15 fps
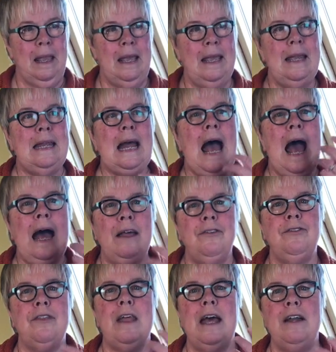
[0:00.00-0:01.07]
it
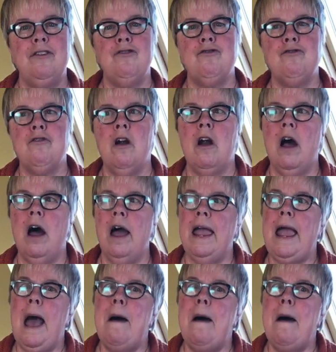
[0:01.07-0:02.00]
has that dry